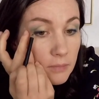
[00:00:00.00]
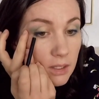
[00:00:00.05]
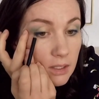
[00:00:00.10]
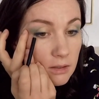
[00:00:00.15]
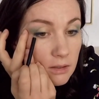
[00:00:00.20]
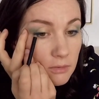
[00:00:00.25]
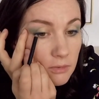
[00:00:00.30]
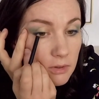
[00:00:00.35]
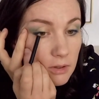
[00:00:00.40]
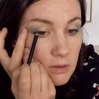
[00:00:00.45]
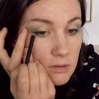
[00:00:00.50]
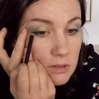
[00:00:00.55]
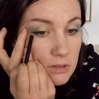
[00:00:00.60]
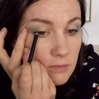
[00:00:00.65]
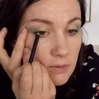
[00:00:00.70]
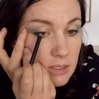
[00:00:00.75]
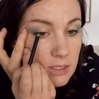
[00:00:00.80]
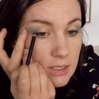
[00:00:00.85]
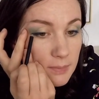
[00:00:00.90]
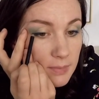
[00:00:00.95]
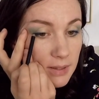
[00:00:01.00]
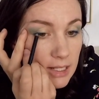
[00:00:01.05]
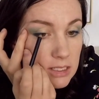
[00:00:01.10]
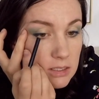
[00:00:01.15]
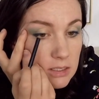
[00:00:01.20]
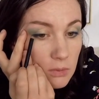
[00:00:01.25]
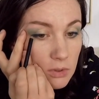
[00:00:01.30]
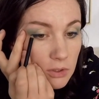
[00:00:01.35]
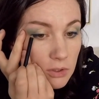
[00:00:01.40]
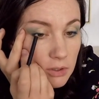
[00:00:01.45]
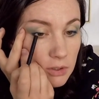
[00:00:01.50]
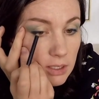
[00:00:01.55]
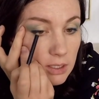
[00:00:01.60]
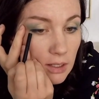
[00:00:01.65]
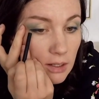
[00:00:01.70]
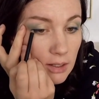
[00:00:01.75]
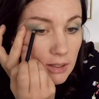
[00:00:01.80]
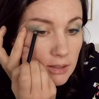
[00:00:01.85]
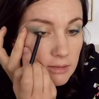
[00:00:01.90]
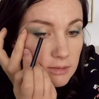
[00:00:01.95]
Because for those of us blessed with
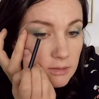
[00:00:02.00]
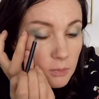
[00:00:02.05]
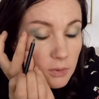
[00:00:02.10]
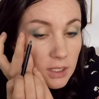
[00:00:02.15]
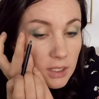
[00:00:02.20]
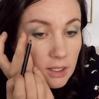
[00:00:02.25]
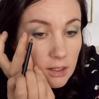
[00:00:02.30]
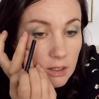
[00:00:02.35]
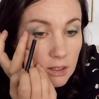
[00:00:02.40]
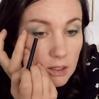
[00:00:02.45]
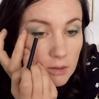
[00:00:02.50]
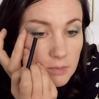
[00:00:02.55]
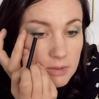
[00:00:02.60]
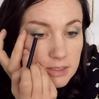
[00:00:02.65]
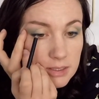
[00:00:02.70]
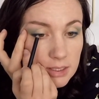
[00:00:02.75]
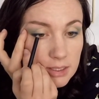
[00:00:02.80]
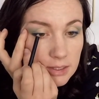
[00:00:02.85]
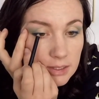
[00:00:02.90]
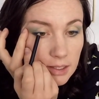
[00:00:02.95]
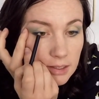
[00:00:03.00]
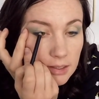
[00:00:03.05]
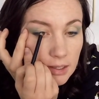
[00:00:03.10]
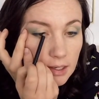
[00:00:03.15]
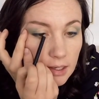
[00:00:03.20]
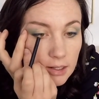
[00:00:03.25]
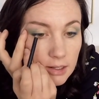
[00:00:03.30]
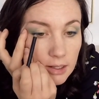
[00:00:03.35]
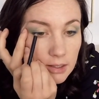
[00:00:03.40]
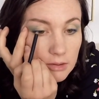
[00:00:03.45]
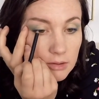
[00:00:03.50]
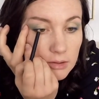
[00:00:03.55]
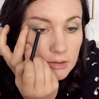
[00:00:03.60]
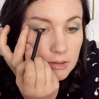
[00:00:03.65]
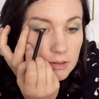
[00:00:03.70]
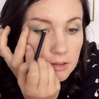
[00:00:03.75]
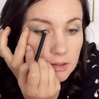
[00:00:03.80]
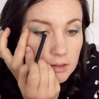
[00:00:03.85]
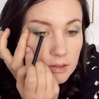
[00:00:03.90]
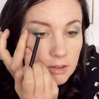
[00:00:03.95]
hooded eyes, we can't always get that cat eye
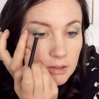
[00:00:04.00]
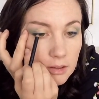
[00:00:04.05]
look.